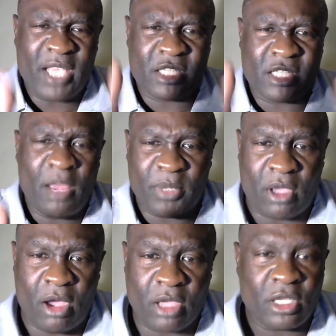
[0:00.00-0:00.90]
messed up
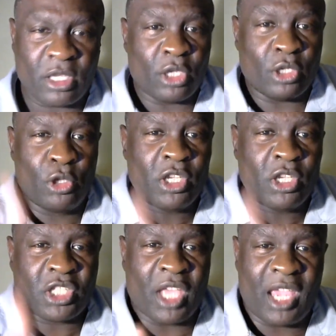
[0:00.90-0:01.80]
because you're
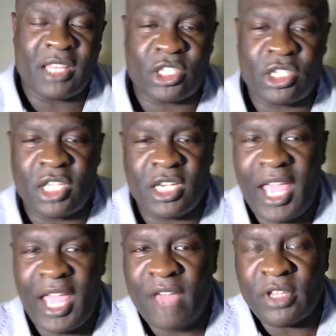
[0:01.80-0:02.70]
saying that you did
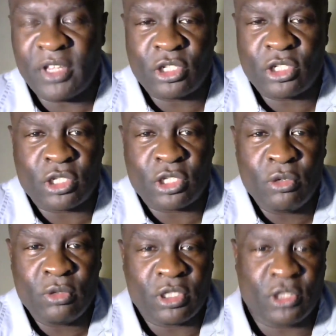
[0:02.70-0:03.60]
not have nothing
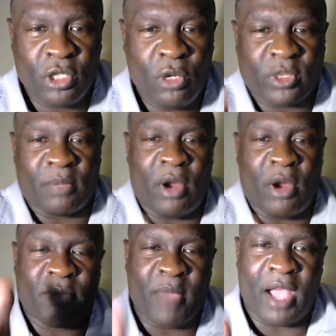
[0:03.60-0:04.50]
to do with the
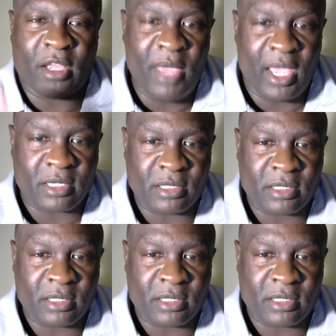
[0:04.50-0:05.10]
murder of Malcolm X.